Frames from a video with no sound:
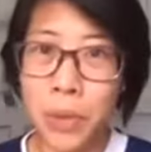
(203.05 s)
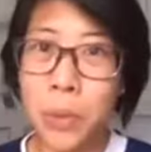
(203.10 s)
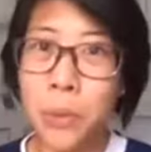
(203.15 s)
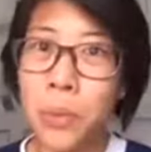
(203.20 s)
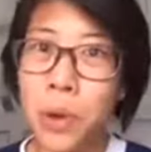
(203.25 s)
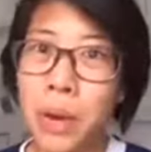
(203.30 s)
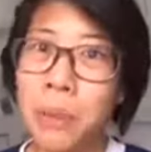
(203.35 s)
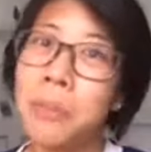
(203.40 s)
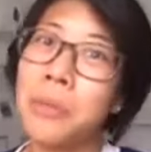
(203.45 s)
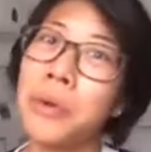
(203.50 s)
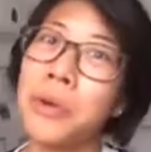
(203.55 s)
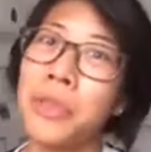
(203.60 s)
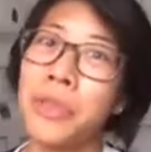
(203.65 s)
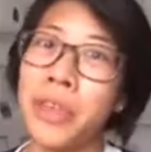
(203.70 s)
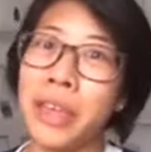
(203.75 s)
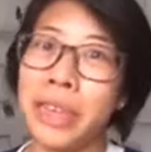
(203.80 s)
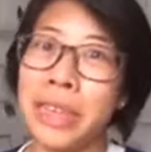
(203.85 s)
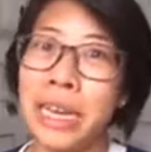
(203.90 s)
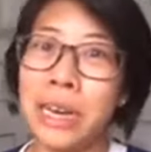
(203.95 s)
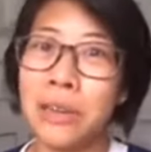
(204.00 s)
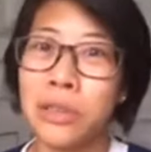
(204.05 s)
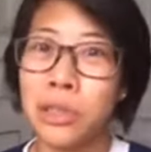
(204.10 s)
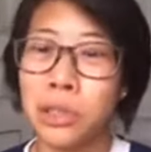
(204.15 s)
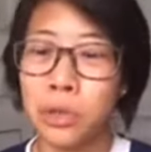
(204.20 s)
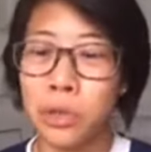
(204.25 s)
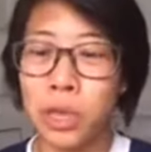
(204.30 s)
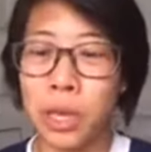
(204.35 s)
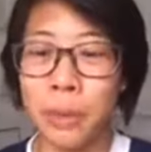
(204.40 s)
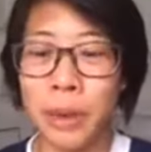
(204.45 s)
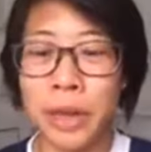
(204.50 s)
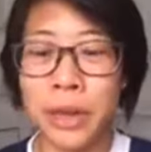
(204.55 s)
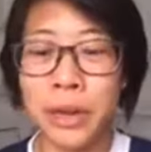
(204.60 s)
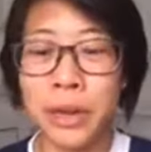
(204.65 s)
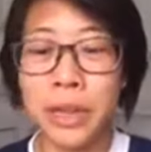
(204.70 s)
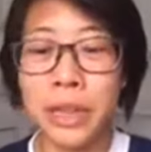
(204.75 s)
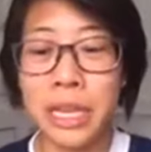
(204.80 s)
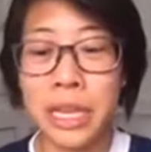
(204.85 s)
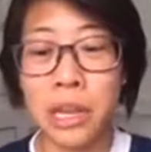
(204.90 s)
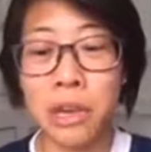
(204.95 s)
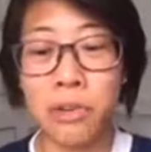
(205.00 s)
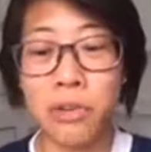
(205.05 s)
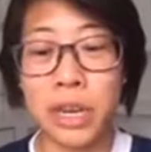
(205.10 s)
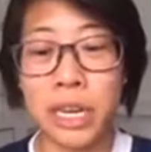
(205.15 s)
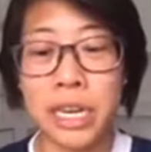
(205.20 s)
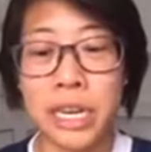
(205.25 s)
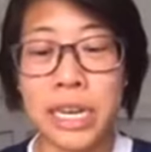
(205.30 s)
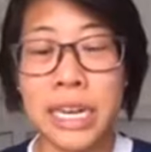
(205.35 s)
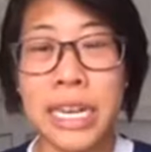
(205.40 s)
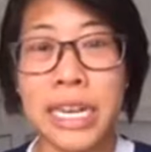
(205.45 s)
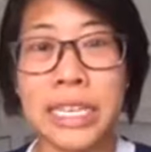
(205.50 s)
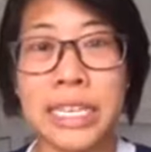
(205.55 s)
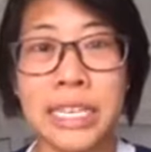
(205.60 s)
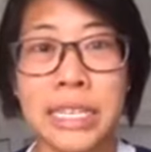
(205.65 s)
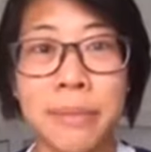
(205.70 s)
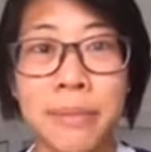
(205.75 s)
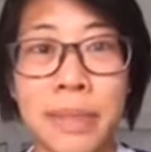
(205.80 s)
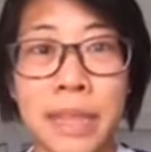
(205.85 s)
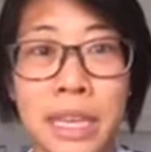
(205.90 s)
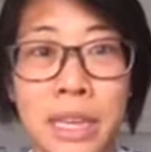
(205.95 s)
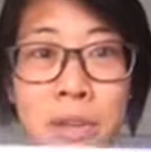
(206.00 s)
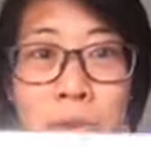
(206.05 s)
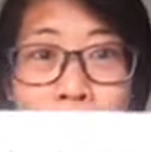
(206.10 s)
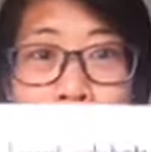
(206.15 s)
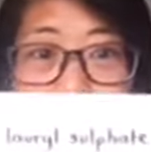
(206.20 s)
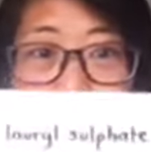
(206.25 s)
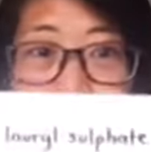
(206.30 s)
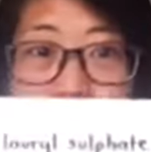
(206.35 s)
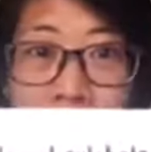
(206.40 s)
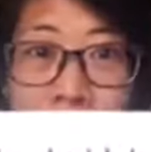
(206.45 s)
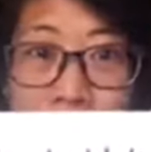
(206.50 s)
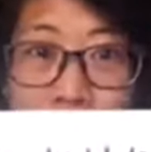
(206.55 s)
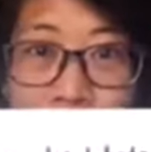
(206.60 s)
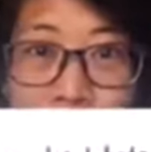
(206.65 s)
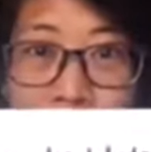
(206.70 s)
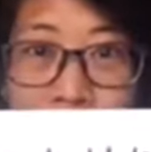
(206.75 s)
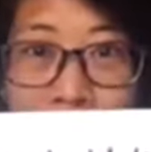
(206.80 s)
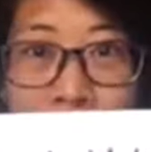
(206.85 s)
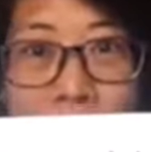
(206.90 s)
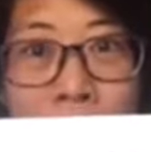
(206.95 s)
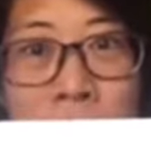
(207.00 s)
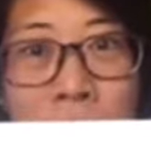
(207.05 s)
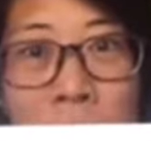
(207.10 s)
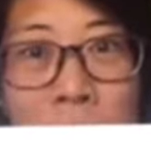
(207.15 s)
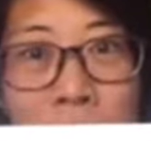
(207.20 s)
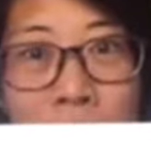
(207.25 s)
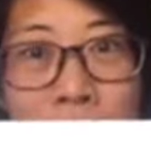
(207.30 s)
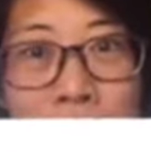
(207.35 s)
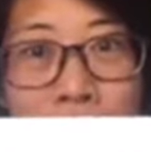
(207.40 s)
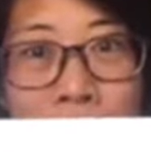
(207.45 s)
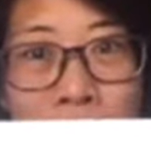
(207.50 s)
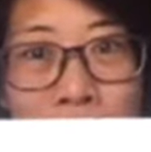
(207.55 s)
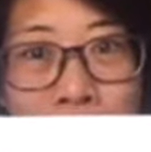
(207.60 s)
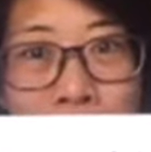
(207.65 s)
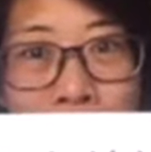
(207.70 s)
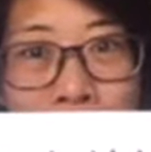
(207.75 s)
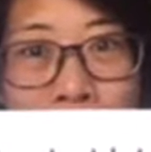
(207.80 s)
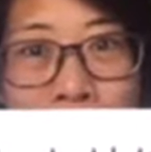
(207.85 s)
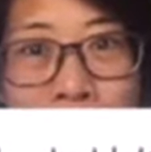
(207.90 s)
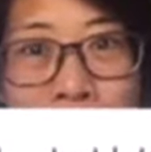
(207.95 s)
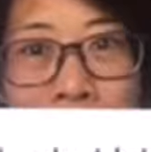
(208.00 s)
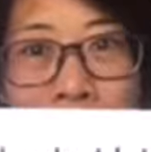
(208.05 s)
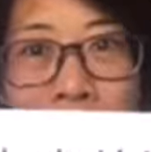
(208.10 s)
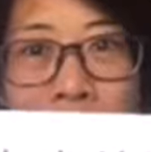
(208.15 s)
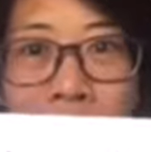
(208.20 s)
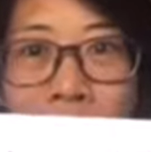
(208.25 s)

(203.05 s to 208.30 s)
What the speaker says: One more thing that I'll talk about, another ingredient, is something called sodium lauryl sulfate.